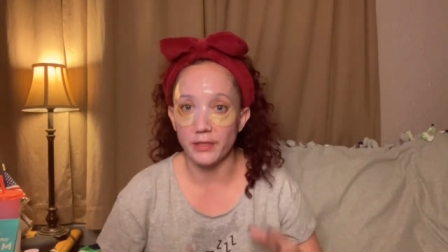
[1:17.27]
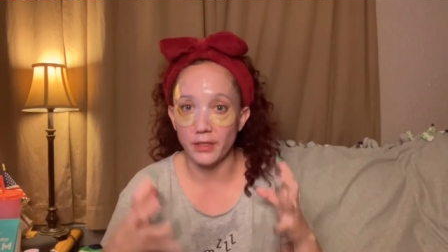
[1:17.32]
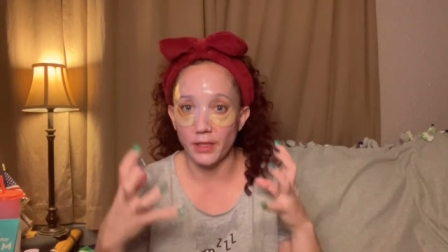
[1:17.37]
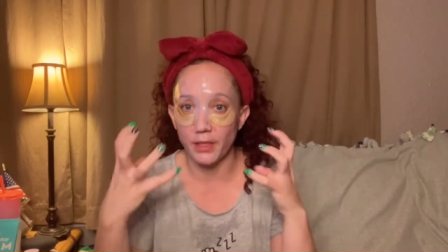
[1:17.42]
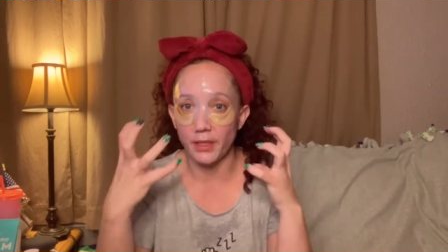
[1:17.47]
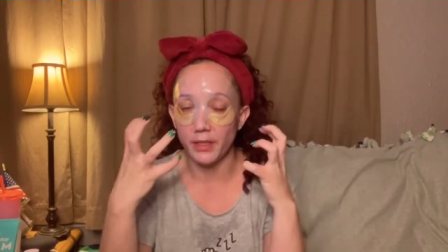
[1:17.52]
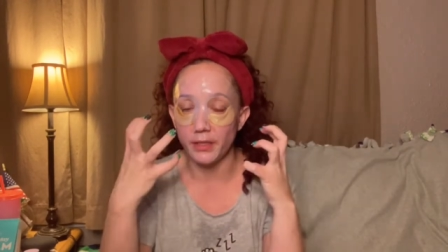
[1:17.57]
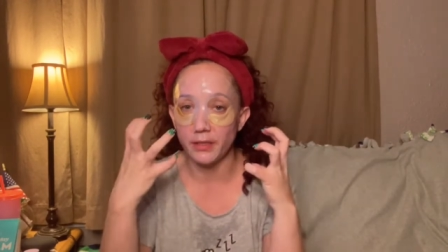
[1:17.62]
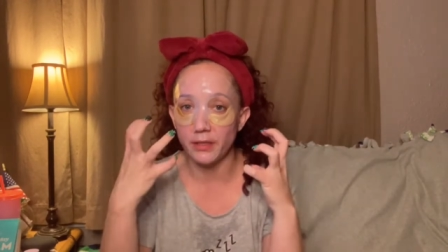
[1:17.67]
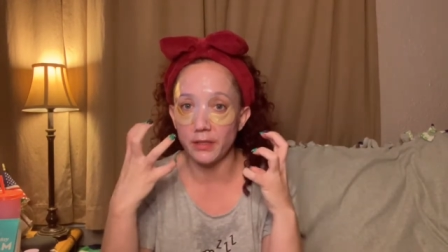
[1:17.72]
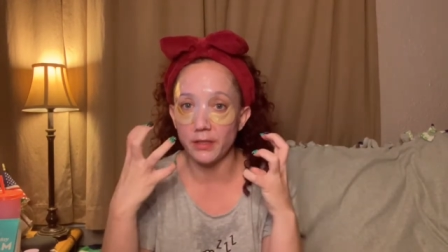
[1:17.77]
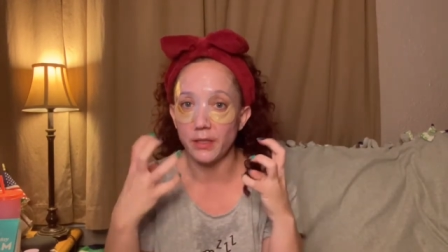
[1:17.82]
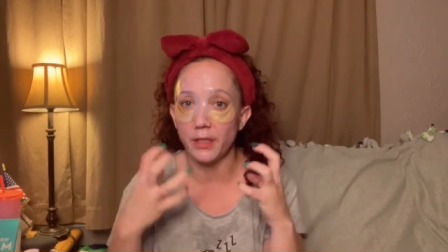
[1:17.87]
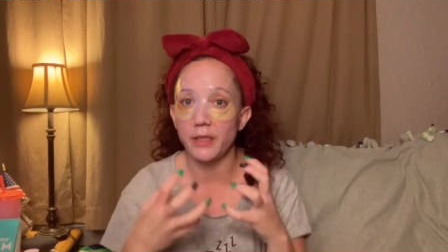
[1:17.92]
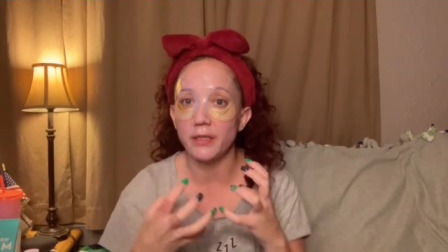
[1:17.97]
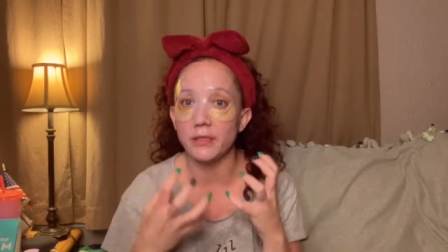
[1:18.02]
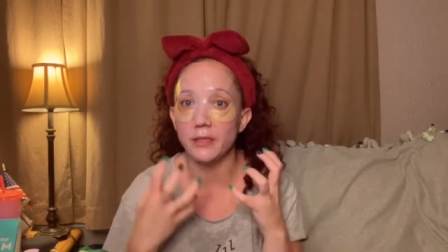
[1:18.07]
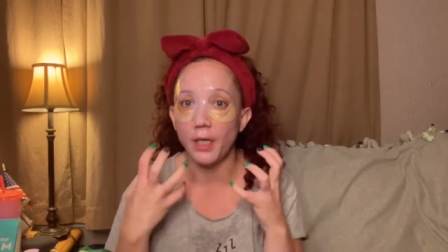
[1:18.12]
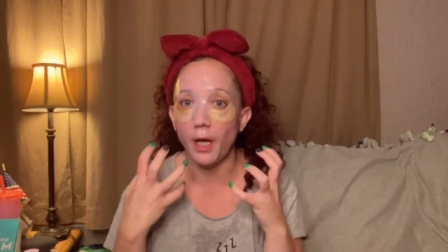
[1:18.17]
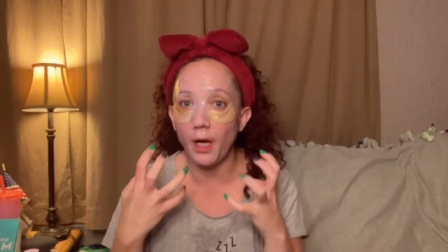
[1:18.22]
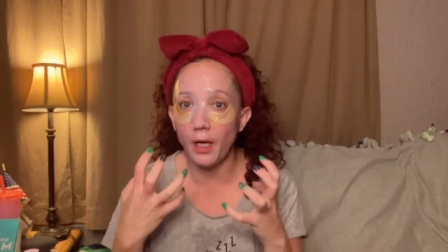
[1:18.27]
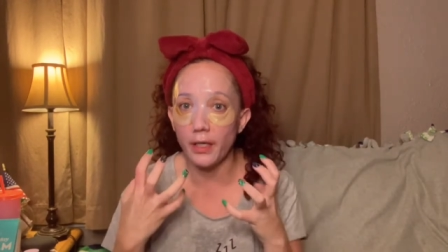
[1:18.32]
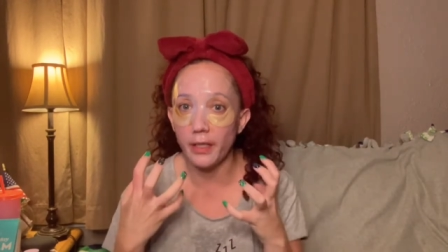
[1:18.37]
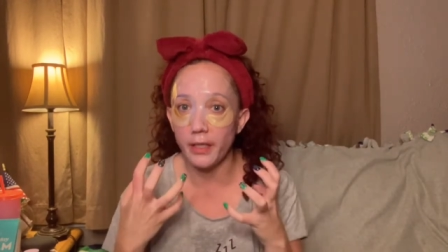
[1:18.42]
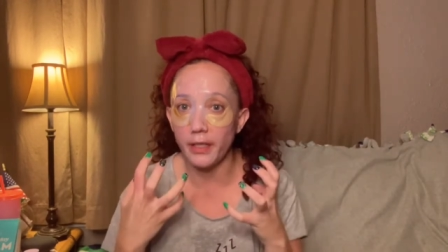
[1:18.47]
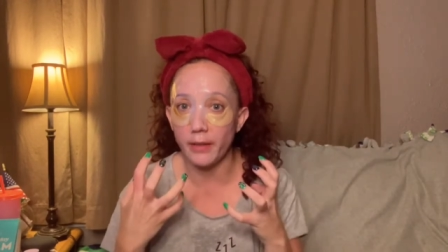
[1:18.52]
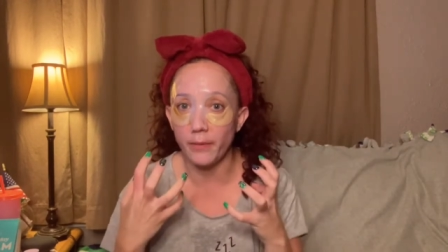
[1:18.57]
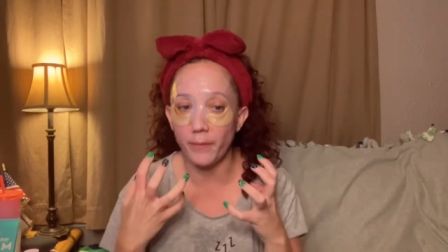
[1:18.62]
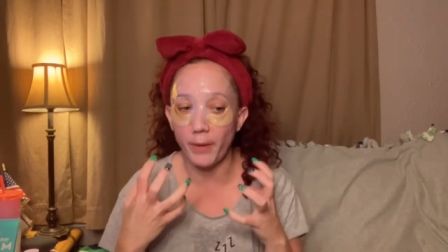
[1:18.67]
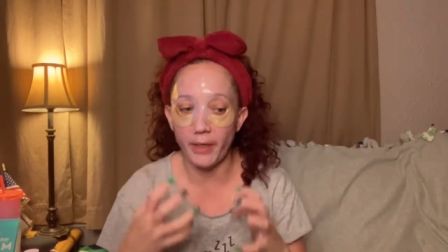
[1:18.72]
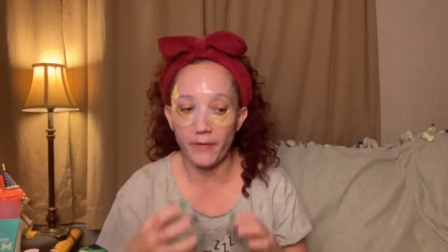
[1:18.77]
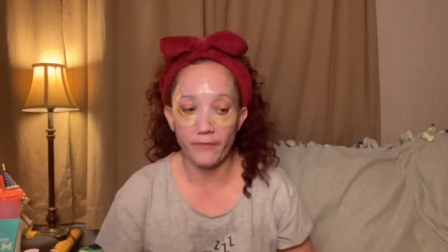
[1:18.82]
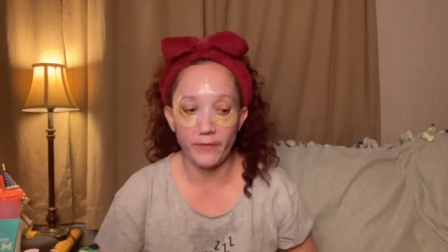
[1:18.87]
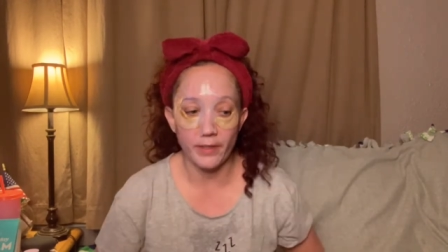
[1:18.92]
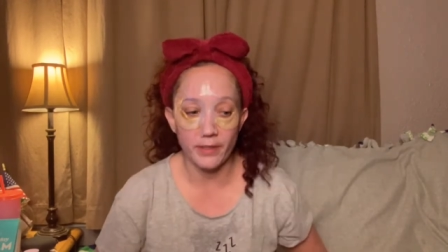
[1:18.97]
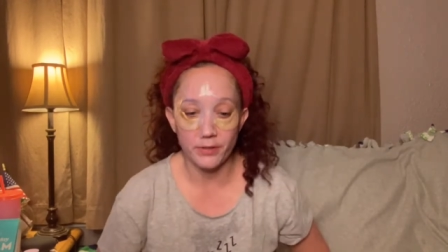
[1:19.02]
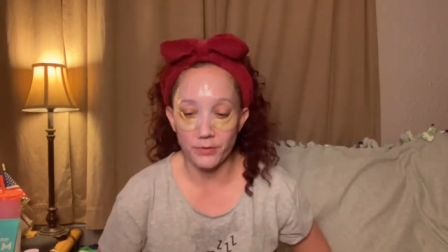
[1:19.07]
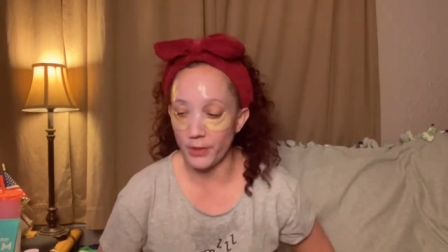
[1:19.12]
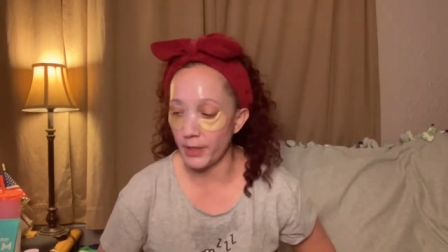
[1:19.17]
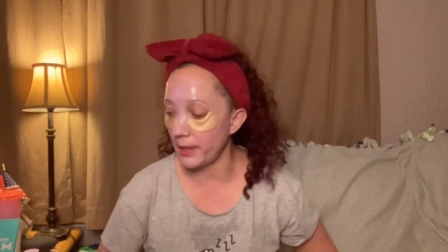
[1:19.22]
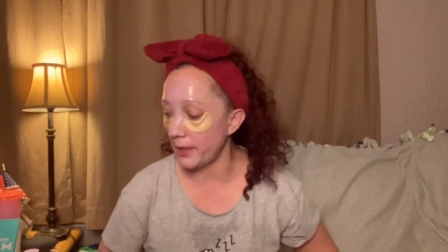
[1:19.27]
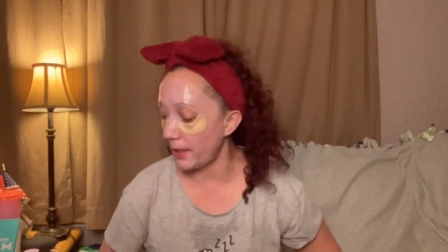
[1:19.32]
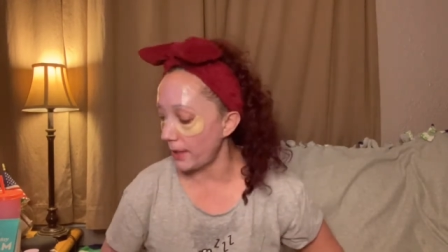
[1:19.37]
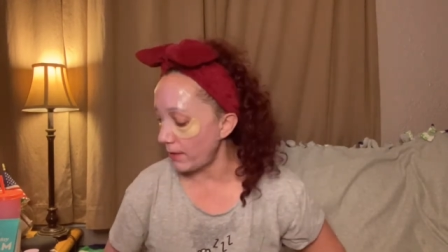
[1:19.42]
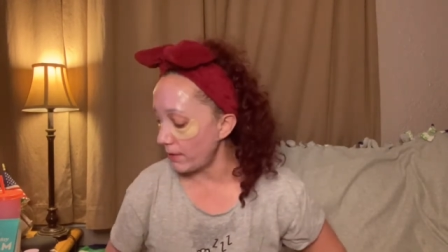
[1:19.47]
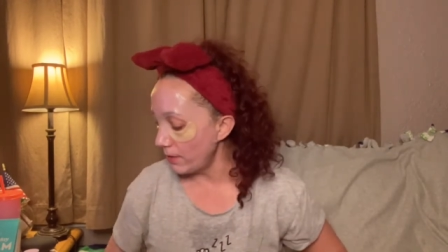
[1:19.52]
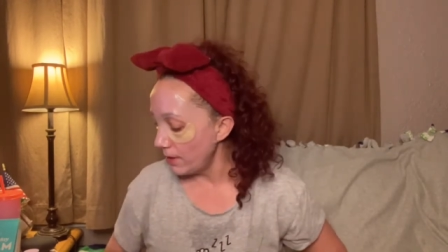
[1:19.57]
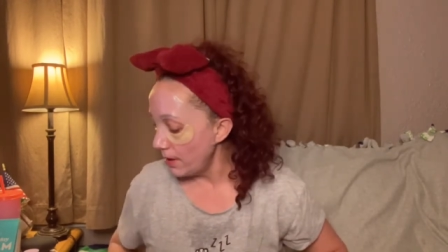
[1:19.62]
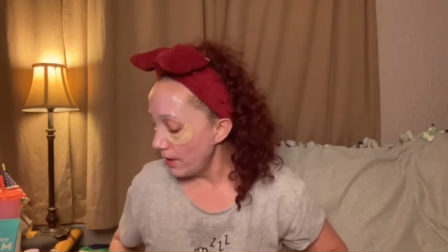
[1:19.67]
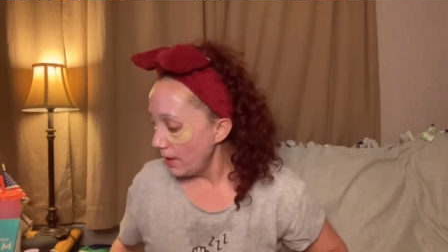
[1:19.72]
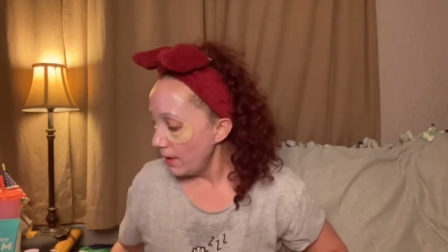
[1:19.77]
Like it's hugging my face right now.